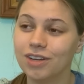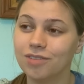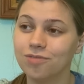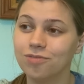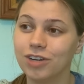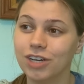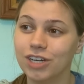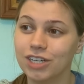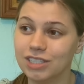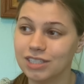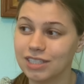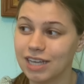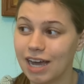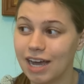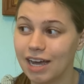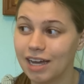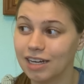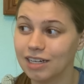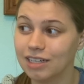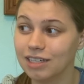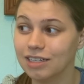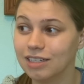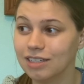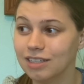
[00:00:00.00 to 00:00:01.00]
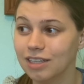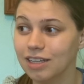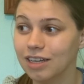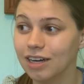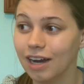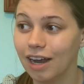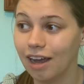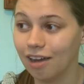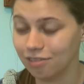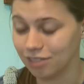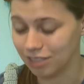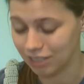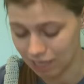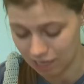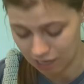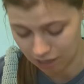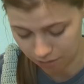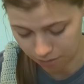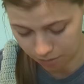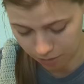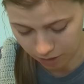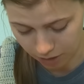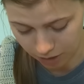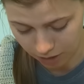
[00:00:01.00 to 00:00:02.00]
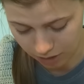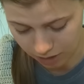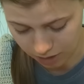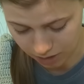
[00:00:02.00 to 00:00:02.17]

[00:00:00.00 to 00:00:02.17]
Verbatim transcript: I'm very sad that I have to take it apart.